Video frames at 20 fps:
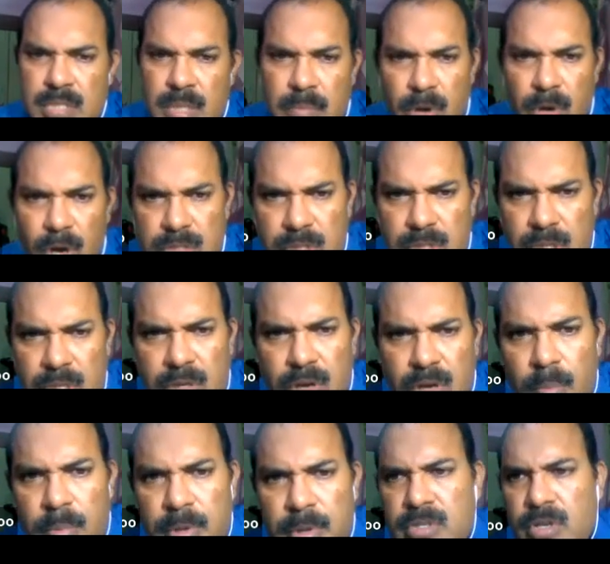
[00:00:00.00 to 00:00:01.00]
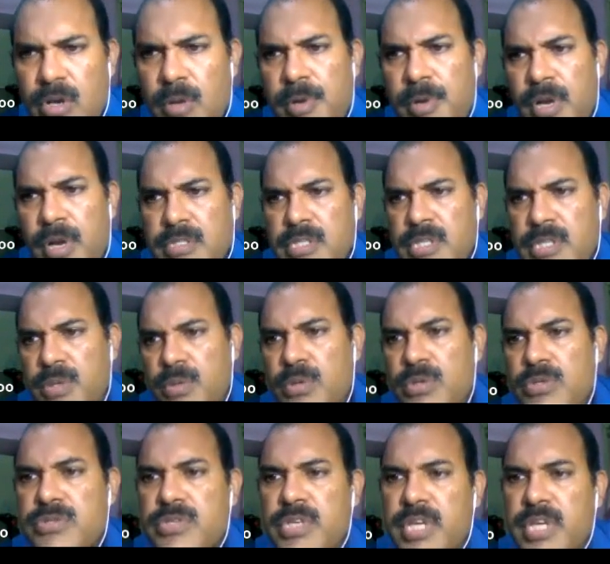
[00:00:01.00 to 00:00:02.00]
Some other common terminology
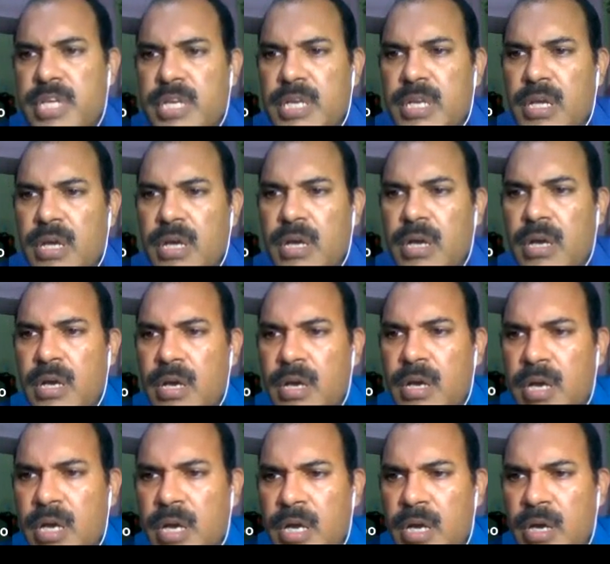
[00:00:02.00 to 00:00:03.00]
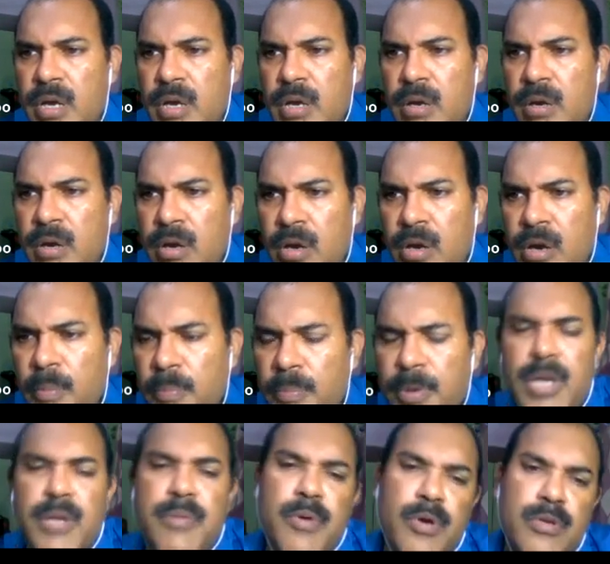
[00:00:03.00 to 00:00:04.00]
used in uh,
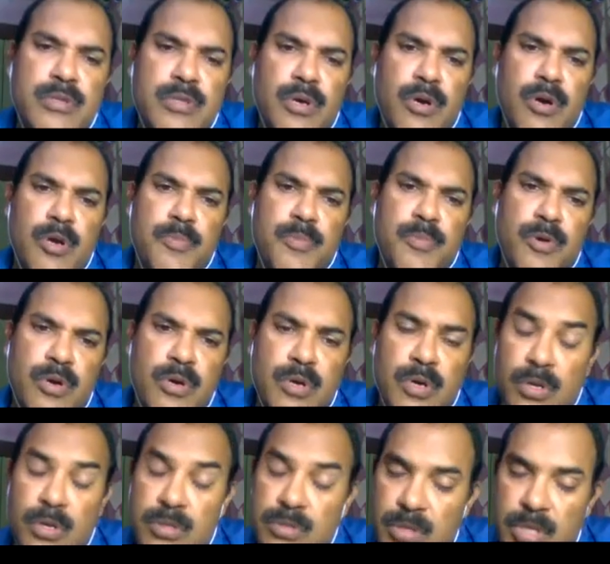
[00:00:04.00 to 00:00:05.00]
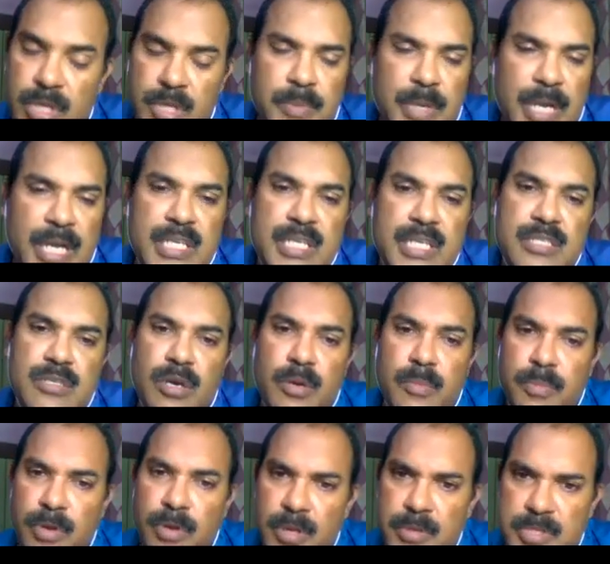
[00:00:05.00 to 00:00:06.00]
upper limb ortho orthotic practice,
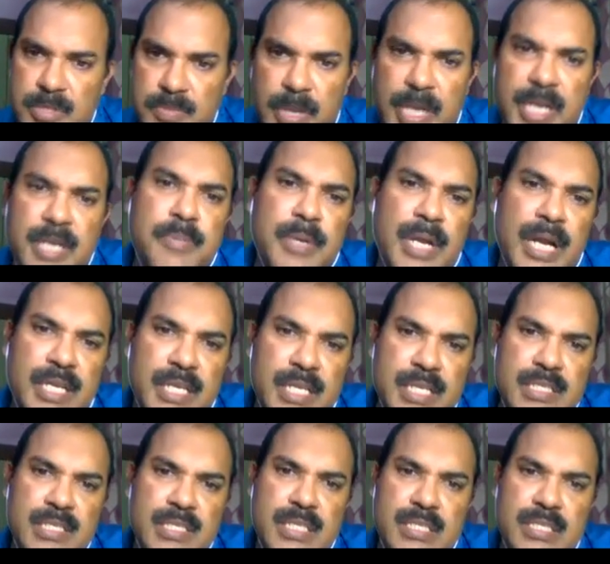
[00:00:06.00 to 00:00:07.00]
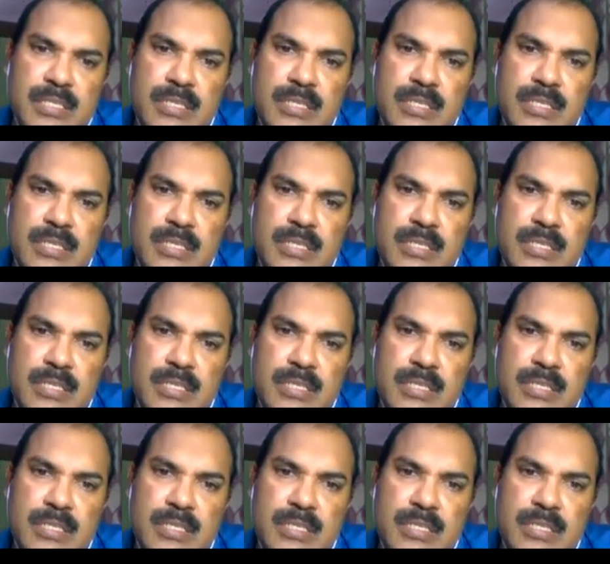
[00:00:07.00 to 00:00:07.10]
upper limb splint practice